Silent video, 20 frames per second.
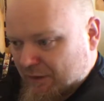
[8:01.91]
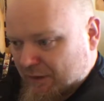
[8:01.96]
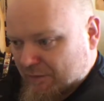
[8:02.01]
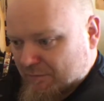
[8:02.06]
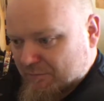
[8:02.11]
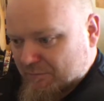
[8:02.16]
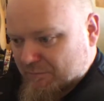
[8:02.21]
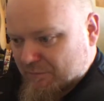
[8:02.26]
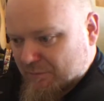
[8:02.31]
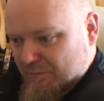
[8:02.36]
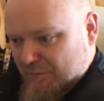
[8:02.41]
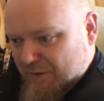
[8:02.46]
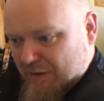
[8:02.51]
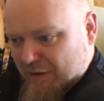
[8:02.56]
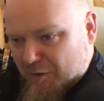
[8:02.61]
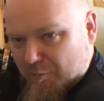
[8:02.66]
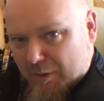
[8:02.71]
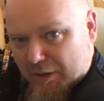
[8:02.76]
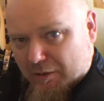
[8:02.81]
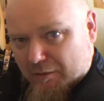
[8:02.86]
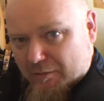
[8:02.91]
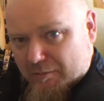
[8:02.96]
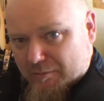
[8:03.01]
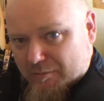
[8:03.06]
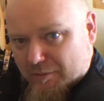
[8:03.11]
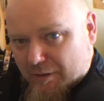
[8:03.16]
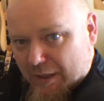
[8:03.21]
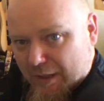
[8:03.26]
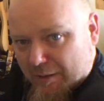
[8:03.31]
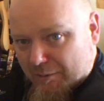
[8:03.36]
in the middle
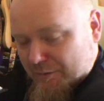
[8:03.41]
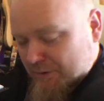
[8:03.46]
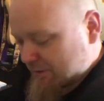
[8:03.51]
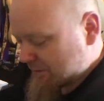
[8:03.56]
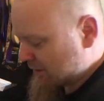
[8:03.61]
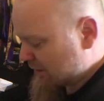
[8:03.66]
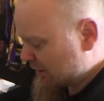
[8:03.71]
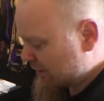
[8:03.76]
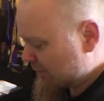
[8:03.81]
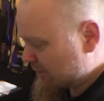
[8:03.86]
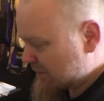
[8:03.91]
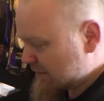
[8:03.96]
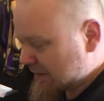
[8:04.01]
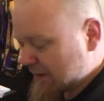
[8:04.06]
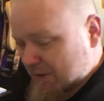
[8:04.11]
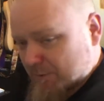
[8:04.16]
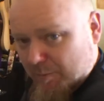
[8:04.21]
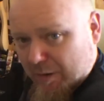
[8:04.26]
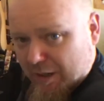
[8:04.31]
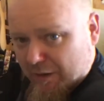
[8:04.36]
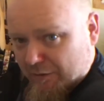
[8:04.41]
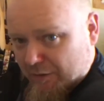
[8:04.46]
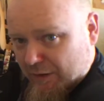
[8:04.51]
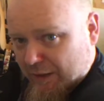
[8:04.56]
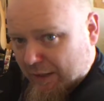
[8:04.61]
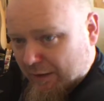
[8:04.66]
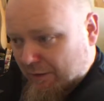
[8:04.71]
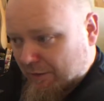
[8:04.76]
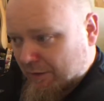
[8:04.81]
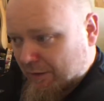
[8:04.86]
ground. It tastes better than
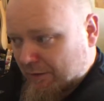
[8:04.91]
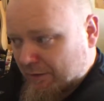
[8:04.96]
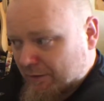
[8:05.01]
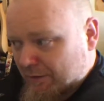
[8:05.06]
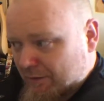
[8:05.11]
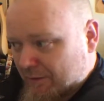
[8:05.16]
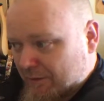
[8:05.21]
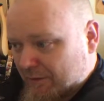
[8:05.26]
Canthal.